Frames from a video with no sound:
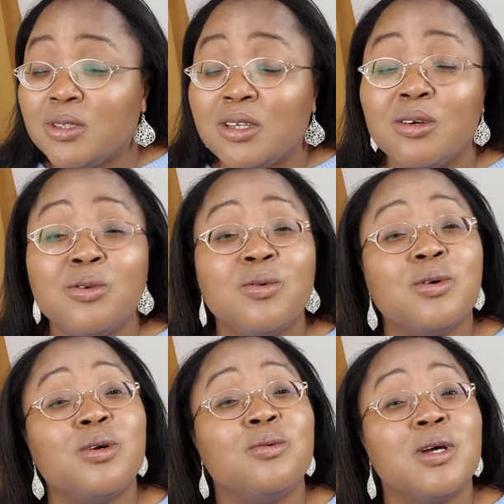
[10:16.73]
They don't
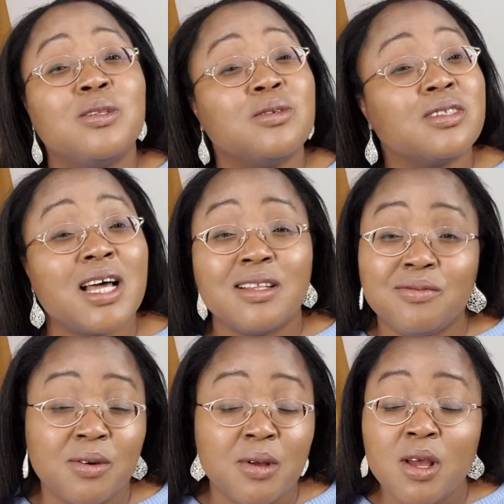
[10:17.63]
know where to start
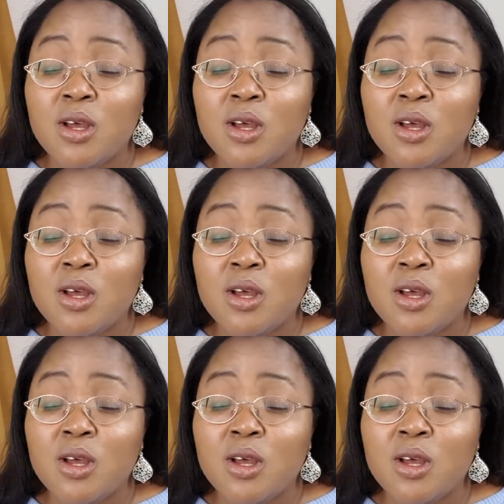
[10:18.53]
from.